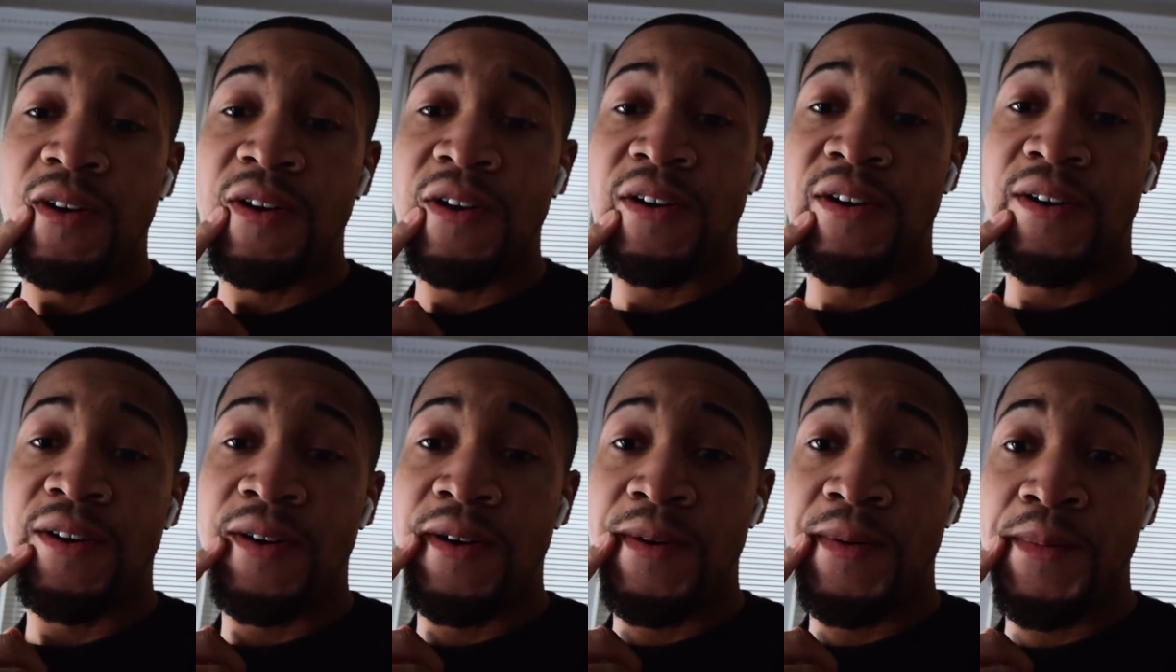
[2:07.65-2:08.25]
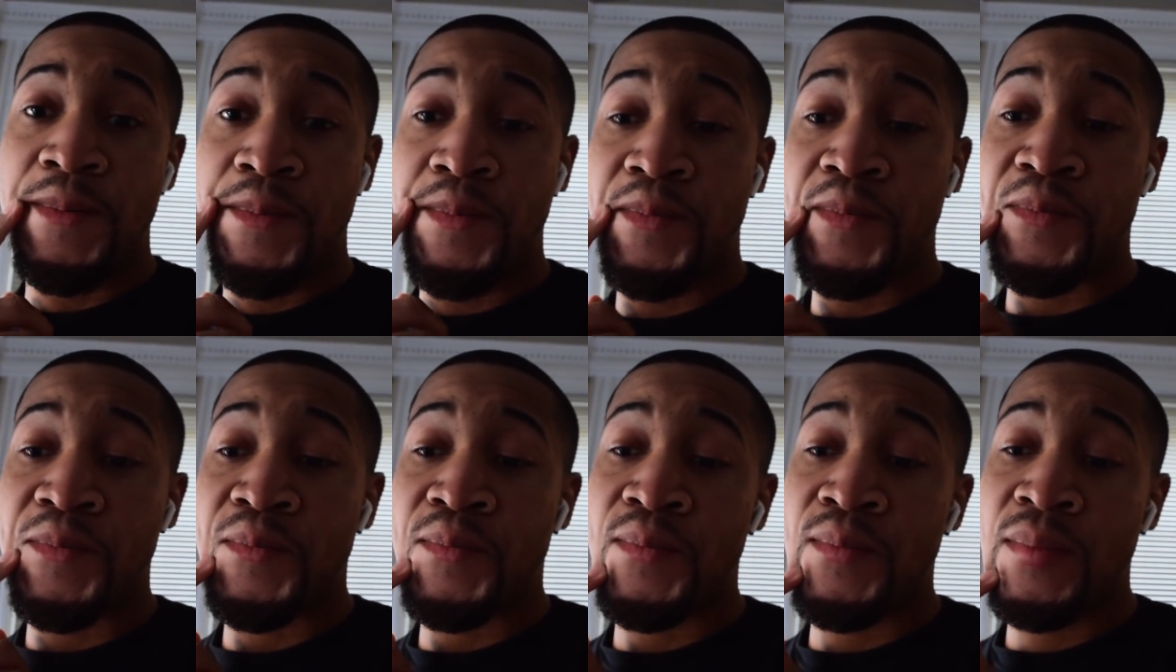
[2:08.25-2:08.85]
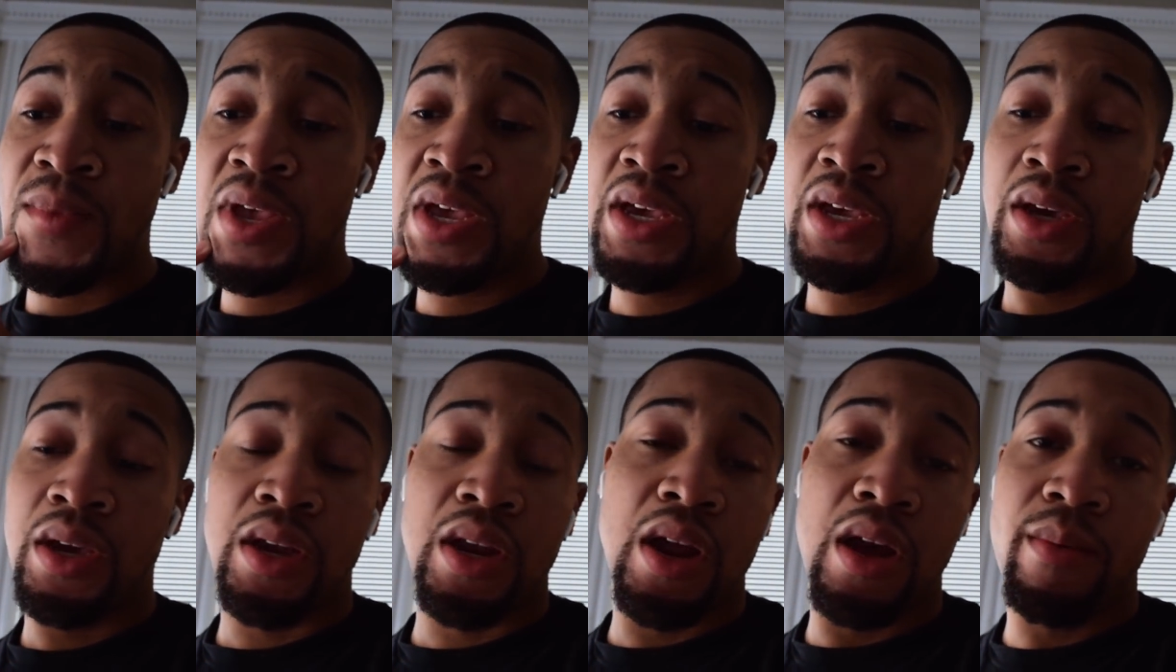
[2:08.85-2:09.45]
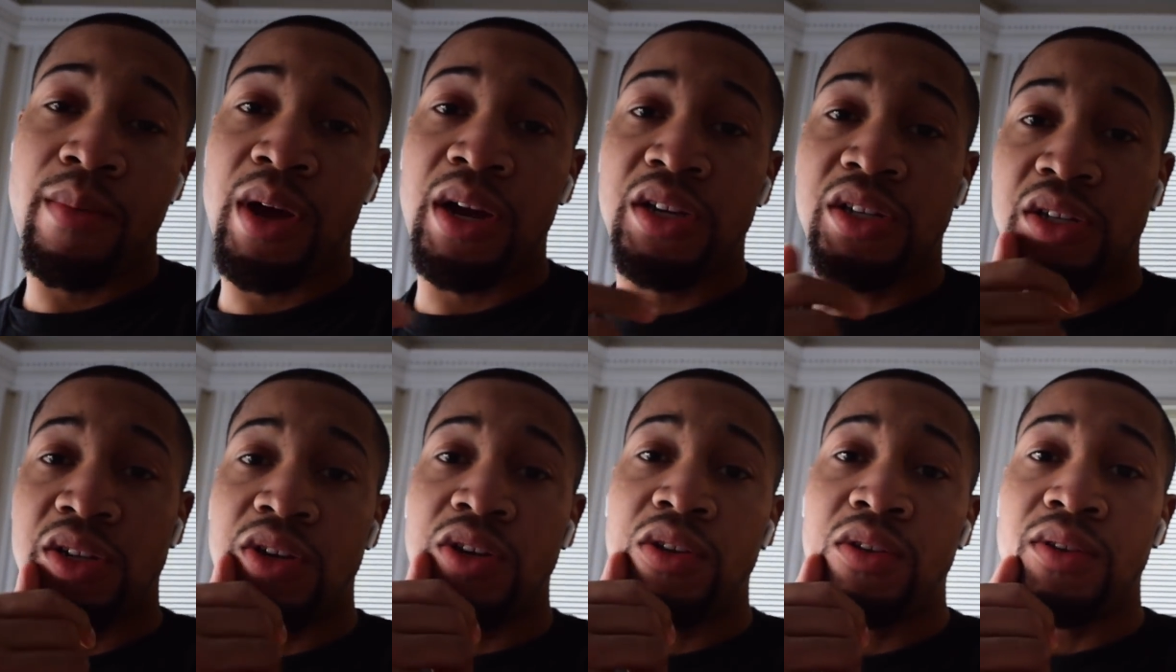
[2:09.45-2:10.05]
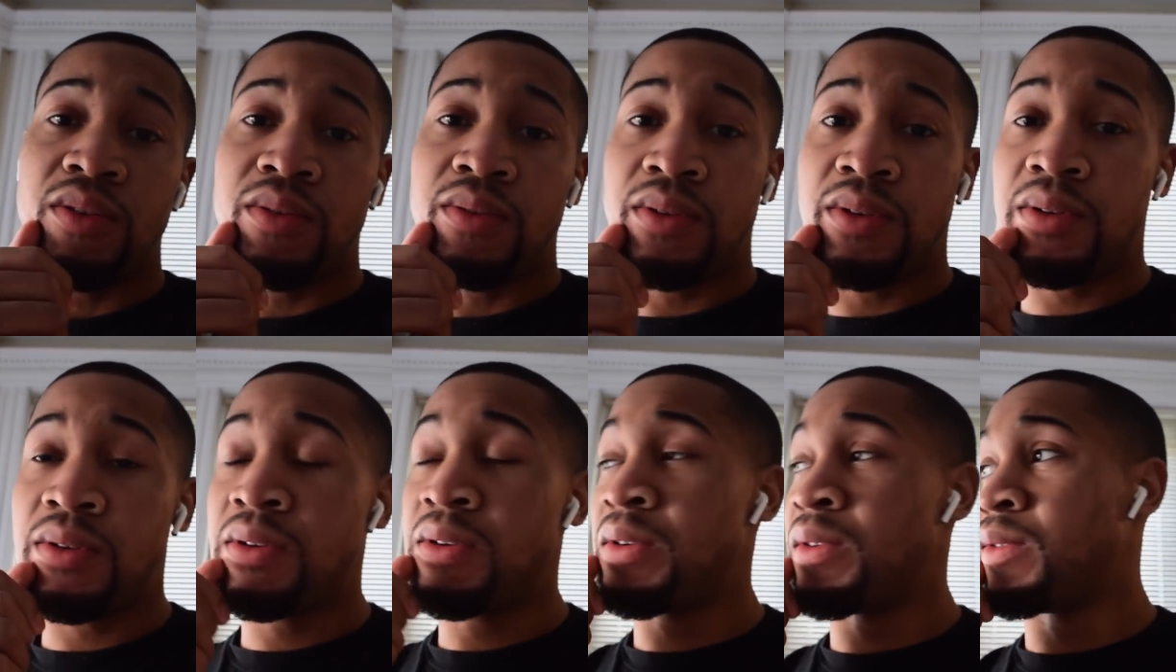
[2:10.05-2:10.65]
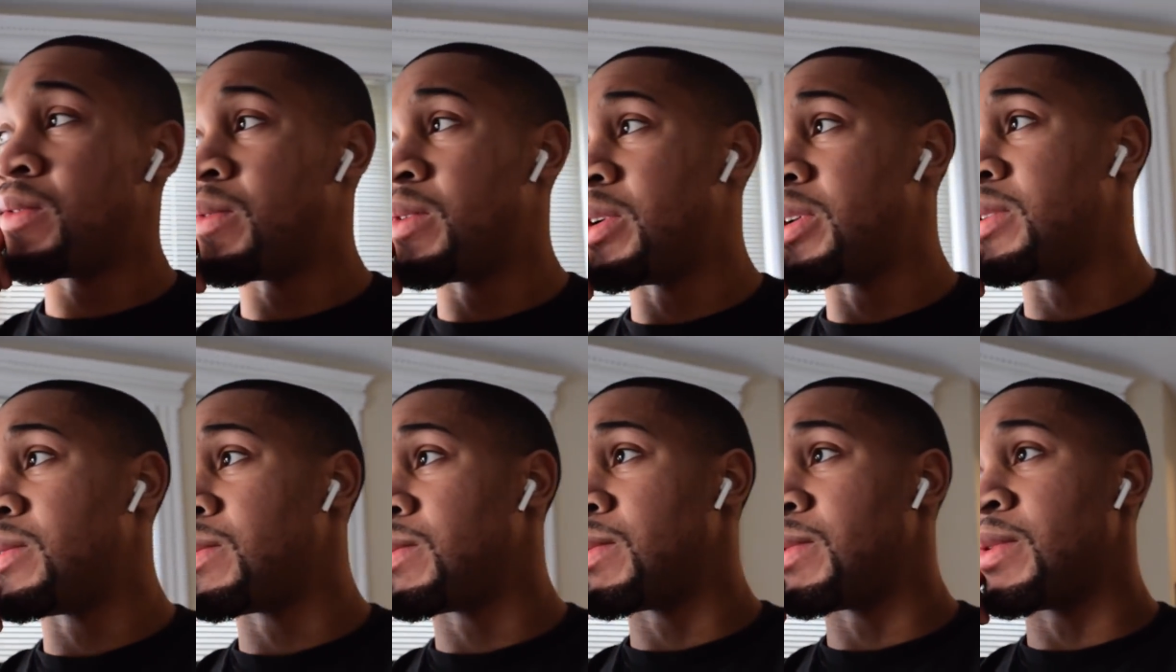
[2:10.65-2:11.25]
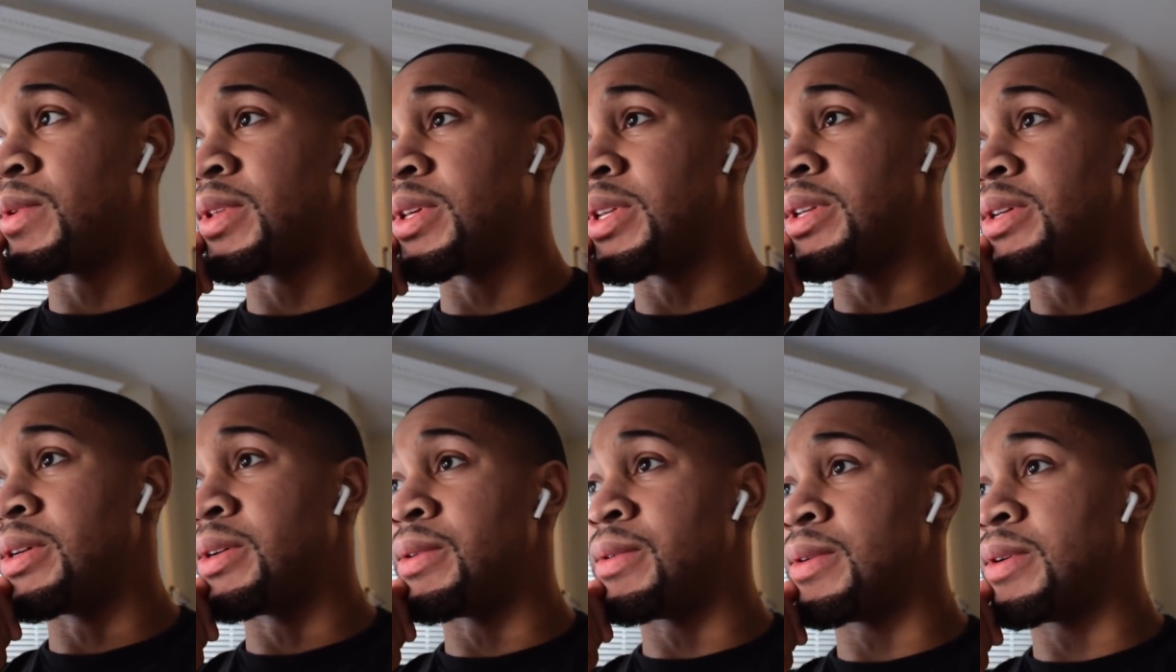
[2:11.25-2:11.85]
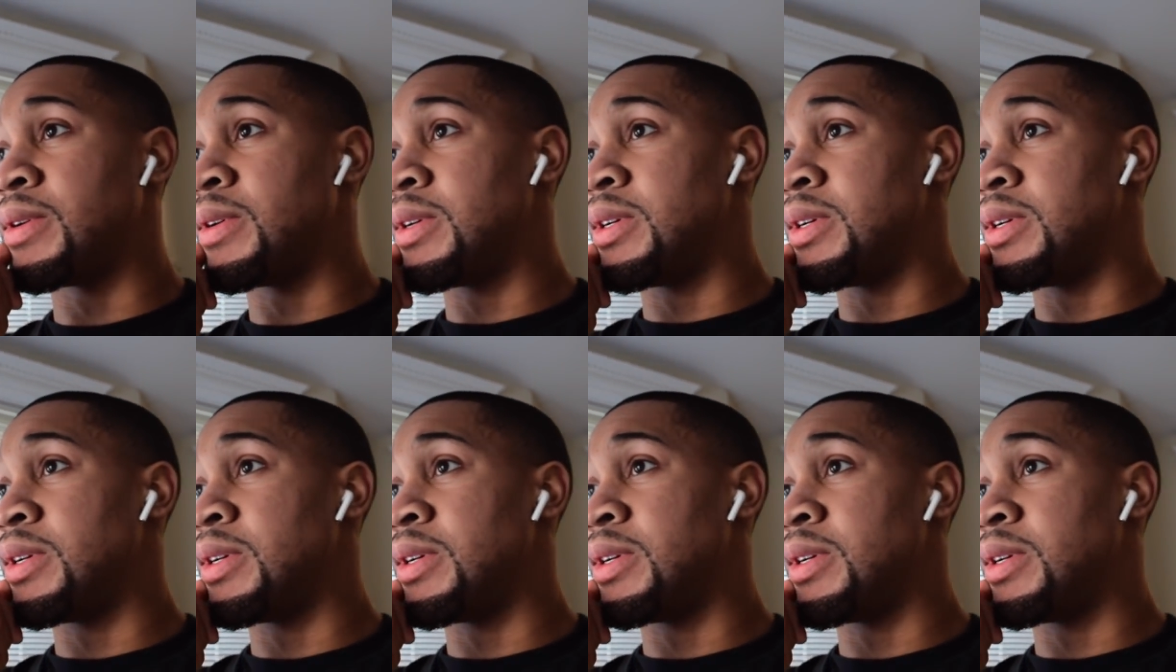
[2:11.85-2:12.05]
Now I'm about to show you what we really do